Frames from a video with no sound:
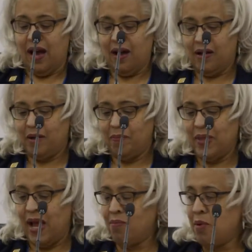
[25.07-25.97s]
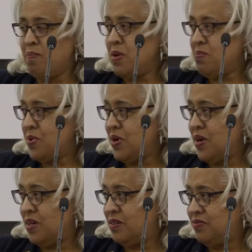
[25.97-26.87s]
I'm a member
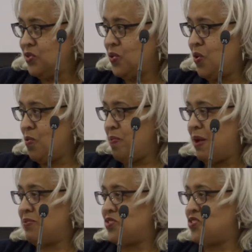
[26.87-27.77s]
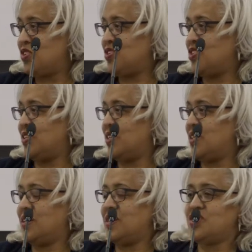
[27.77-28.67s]
of New Hope Baptist Church under
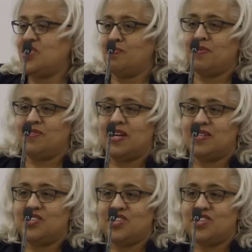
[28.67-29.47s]
the leadership of Dr.